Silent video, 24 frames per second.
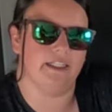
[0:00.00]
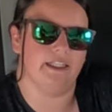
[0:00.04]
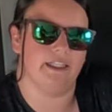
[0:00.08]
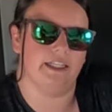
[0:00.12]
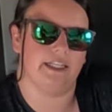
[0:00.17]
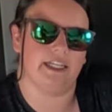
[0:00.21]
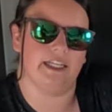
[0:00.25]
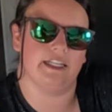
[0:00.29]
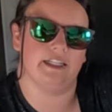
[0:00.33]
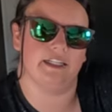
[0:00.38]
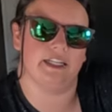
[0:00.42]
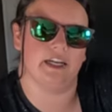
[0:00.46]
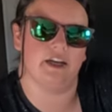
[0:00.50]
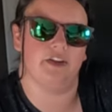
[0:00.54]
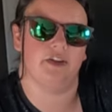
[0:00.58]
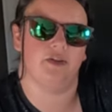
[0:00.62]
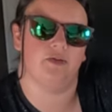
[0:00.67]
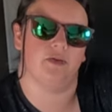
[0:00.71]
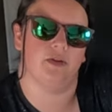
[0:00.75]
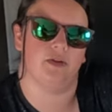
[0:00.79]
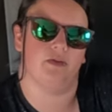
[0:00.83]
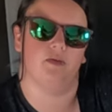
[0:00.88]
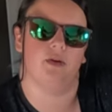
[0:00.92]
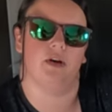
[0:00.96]
it can tell you
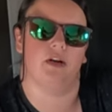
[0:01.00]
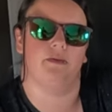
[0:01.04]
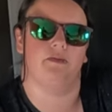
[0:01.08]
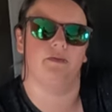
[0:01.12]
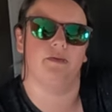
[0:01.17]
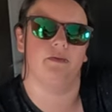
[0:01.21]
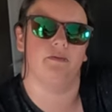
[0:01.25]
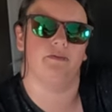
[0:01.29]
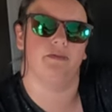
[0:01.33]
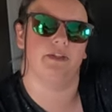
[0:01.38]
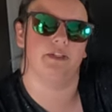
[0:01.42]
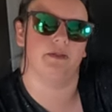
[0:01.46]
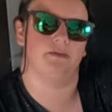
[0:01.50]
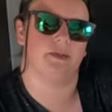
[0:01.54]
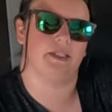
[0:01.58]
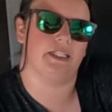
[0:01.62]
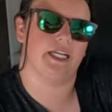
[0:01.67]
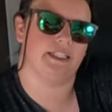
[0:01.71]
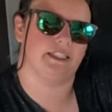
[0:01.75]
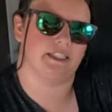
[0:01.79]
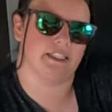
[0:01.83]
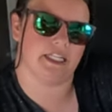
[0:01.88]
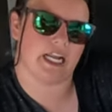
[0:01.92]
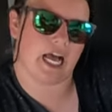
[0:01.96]
where the water pump is, but
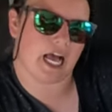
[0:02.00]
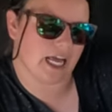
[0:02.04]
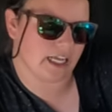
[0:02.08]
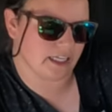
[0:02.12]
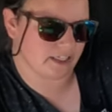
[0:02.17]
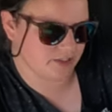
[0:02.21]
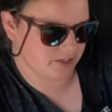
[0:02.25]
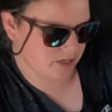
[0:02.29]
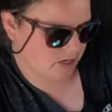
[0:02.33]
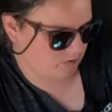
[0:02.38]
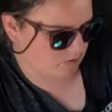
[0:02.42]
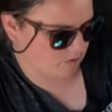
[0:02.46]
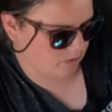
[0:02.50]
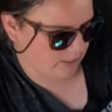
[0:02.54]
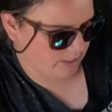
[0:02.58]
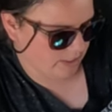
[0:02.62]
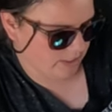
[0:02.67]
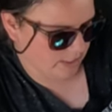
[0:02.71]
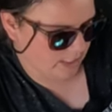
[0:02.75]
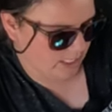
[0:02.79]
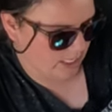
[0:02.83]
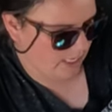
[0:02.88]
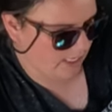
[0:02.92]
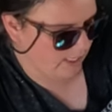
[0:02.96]
that's not generally
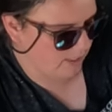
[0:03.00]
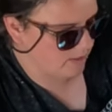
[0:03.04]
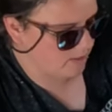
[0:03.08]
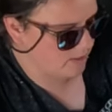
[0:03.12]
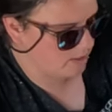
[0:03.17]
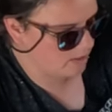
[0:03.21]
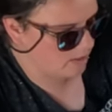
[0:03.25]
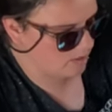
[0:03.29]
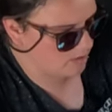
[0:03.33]
the case.